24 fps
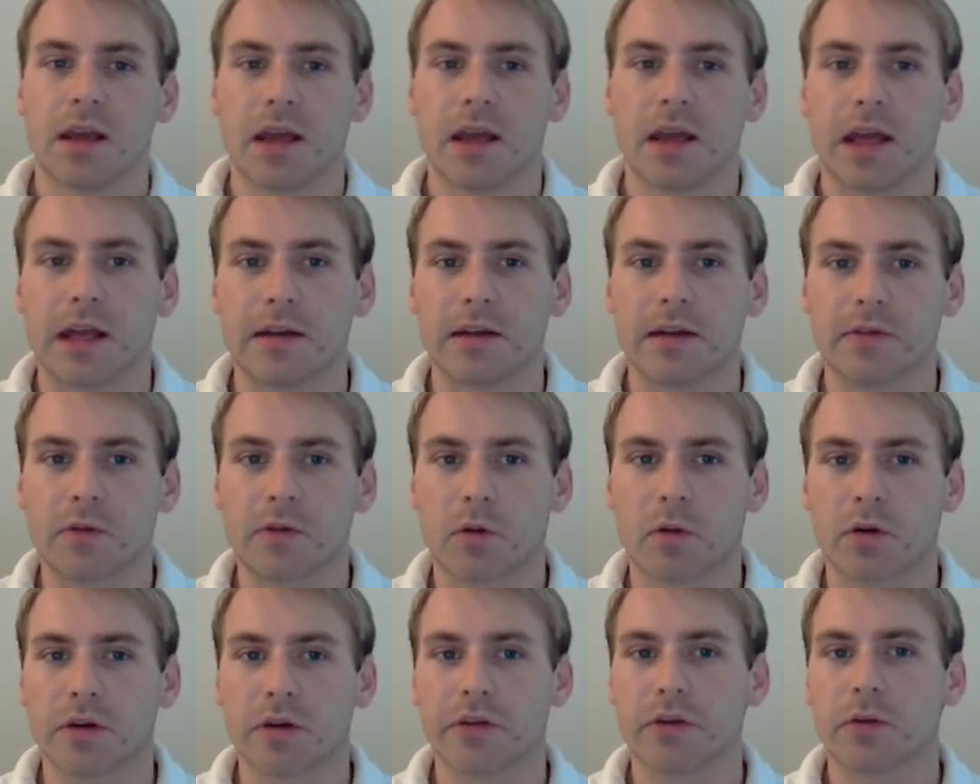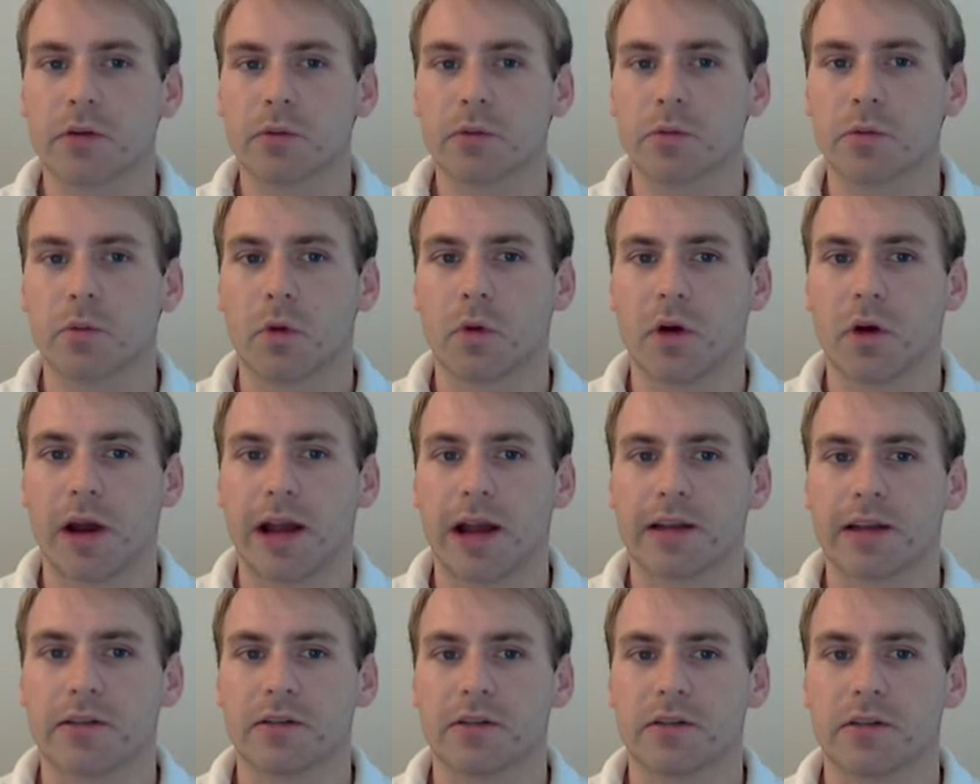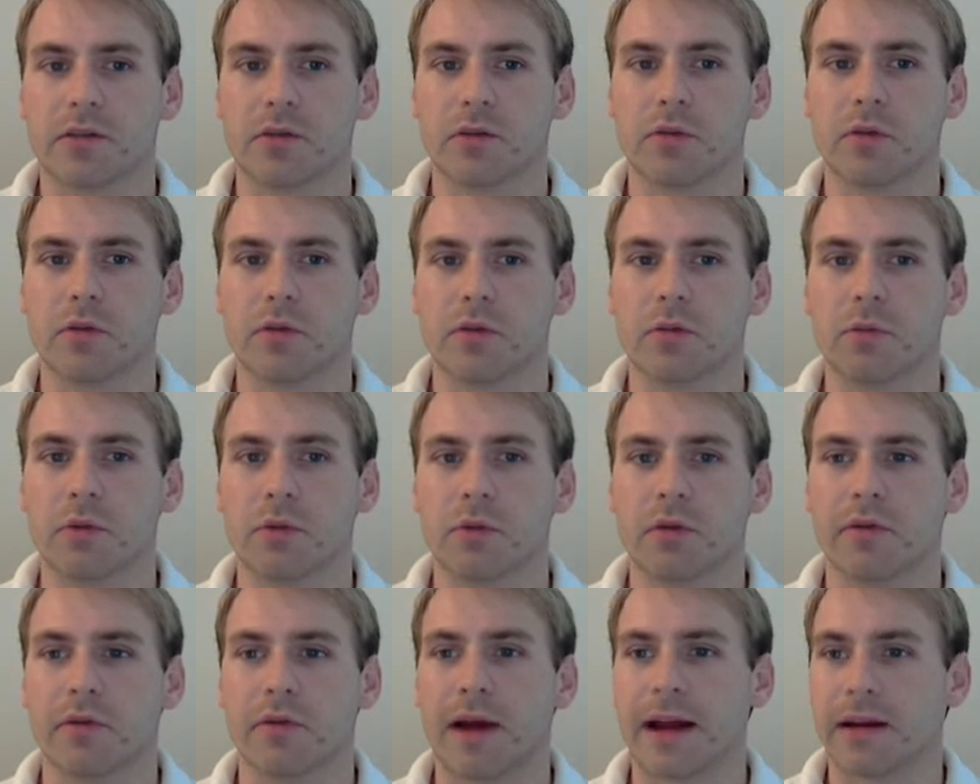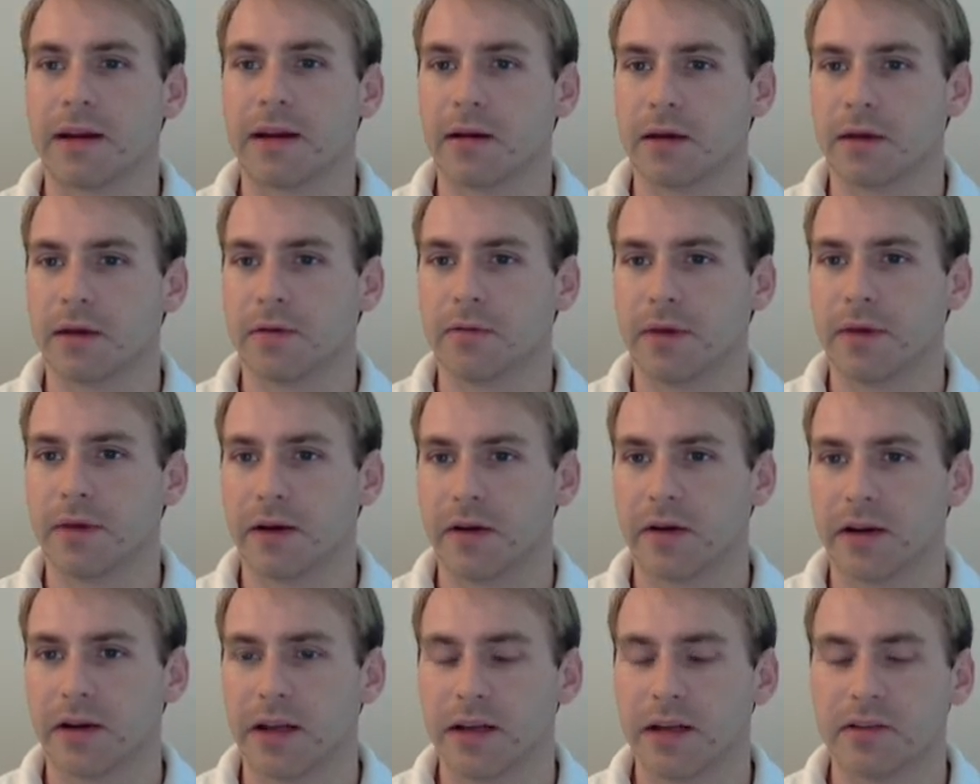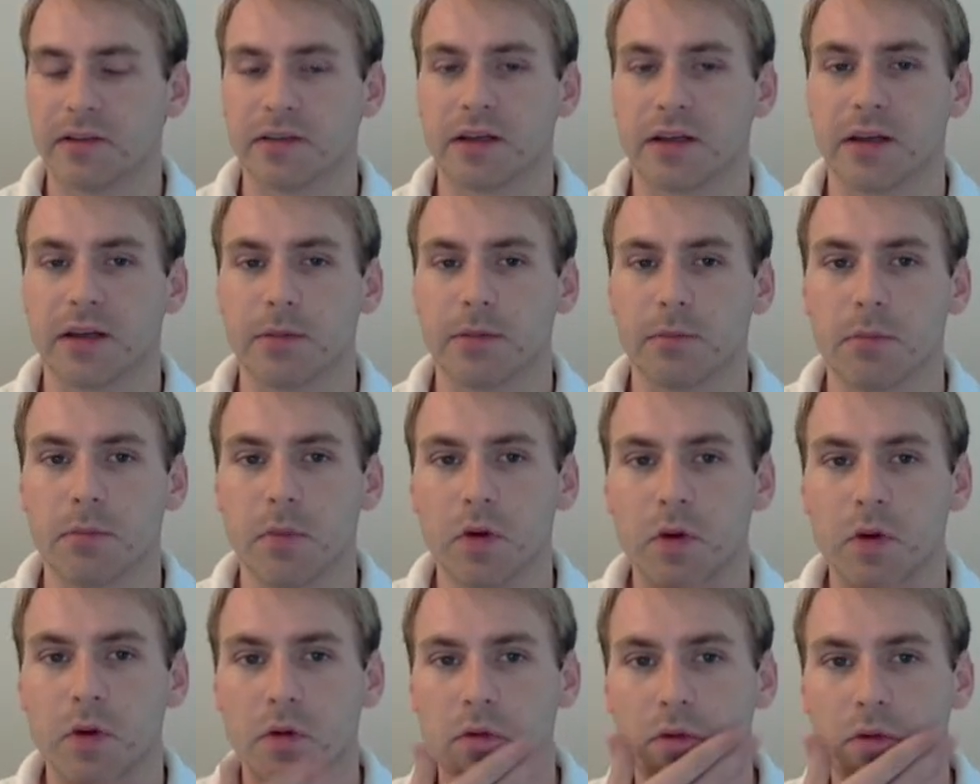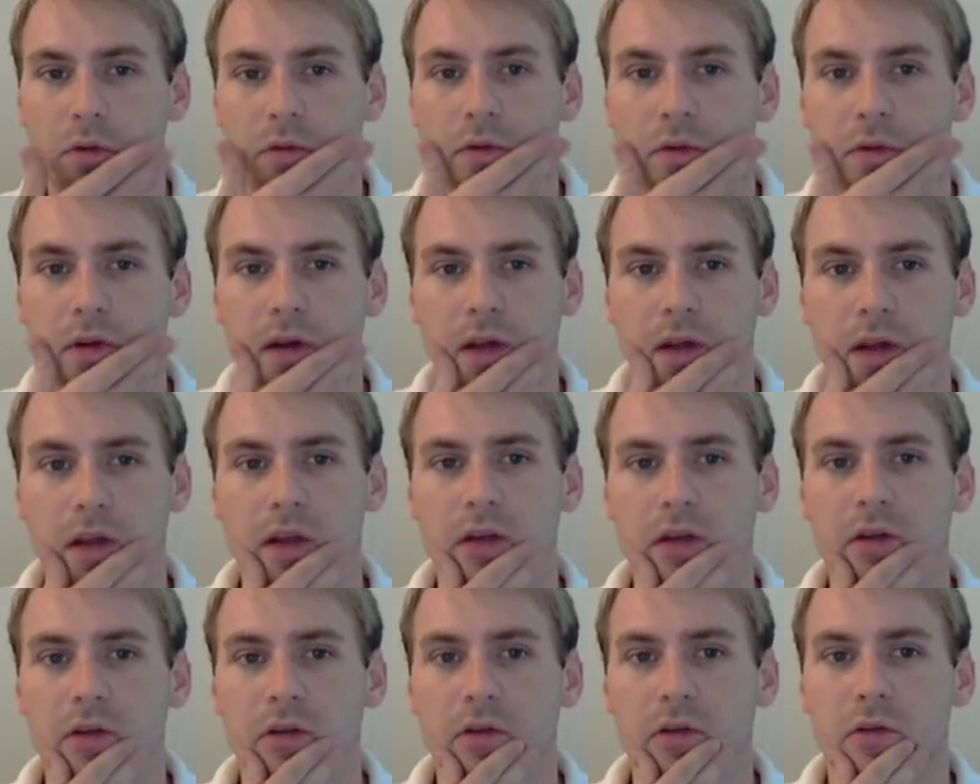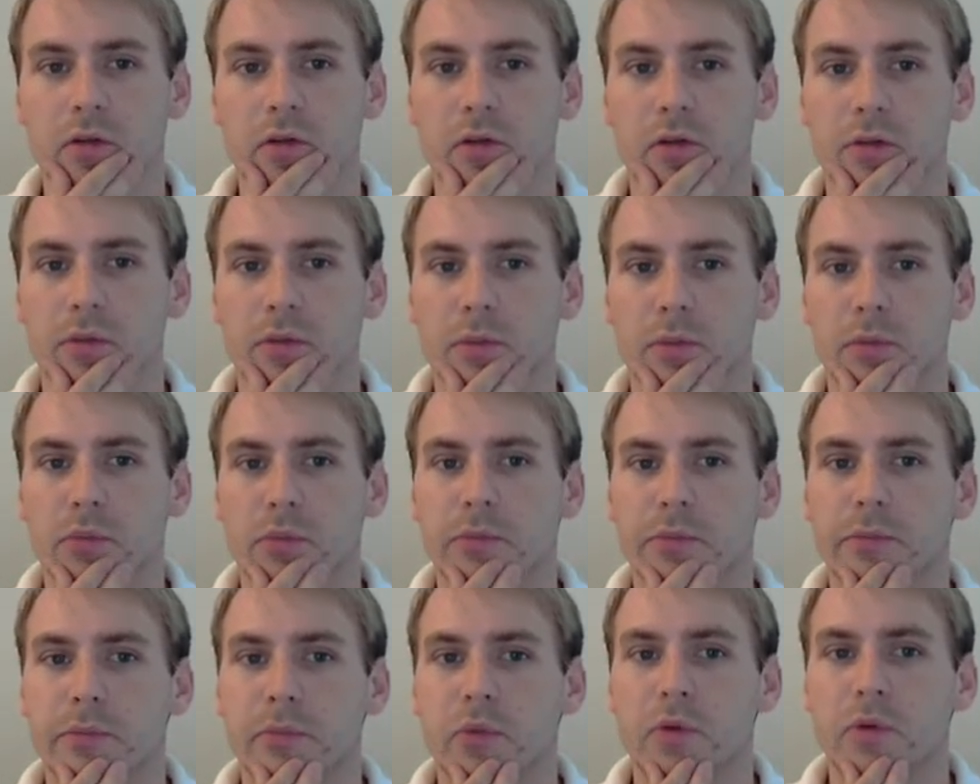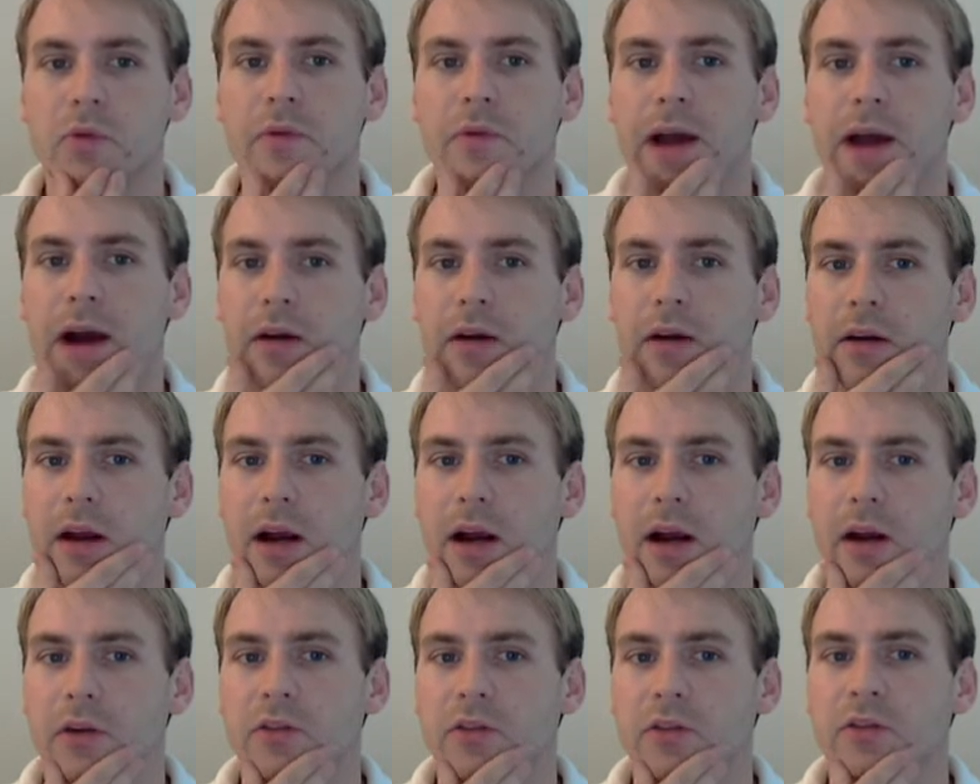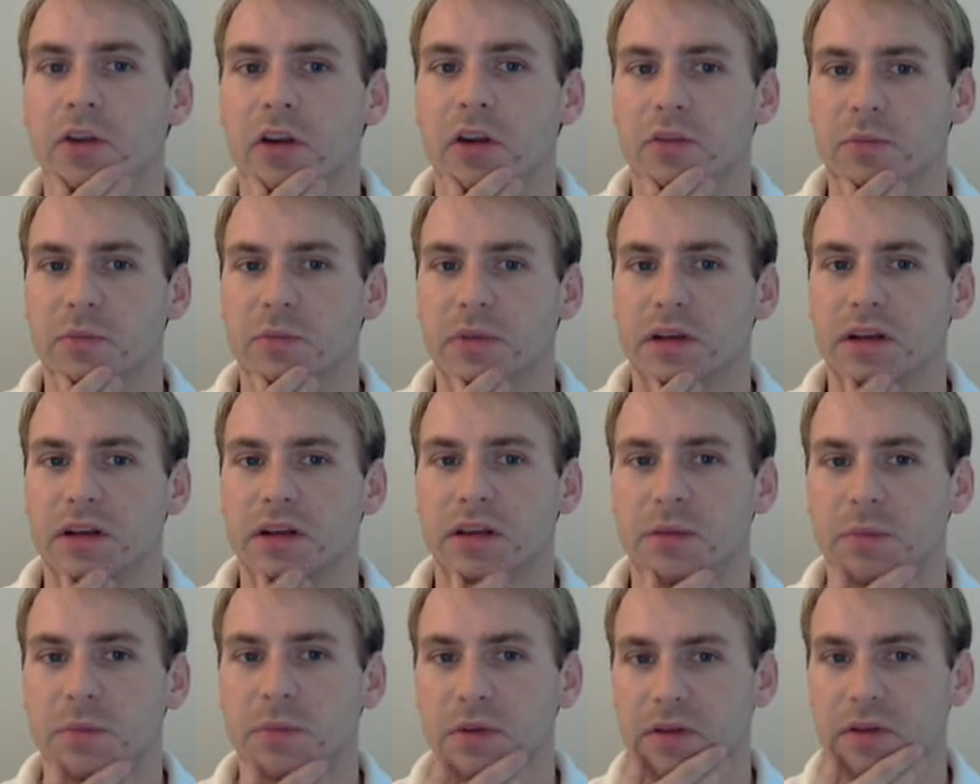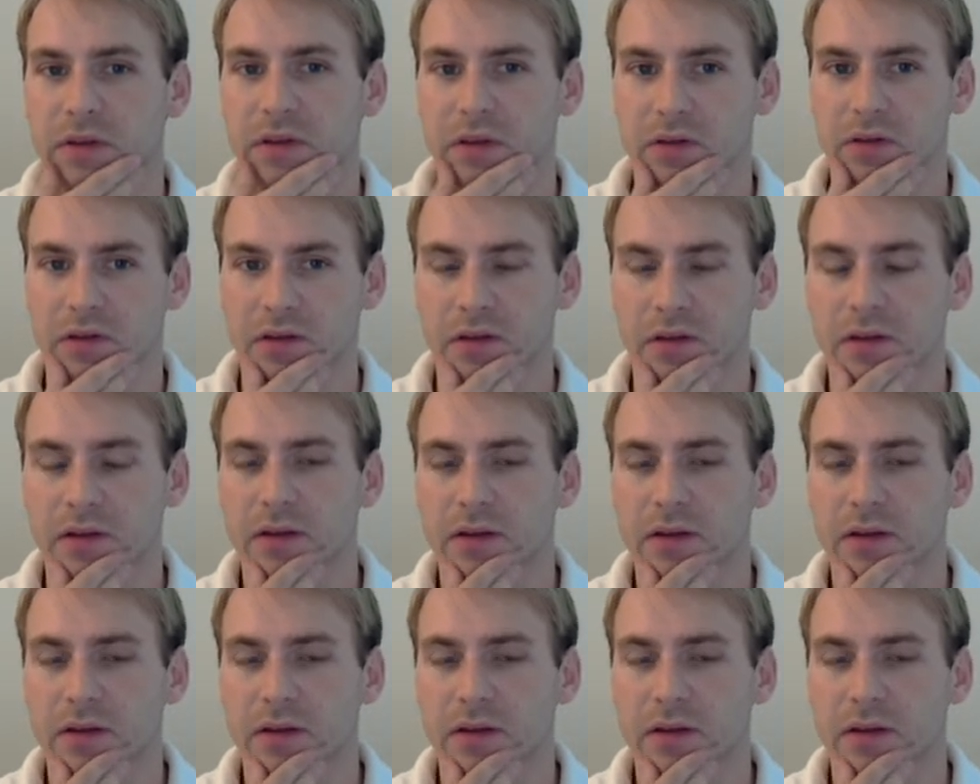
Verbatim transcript: And of course, we're asked to provide a variation and a move to prove out our judgment of the position.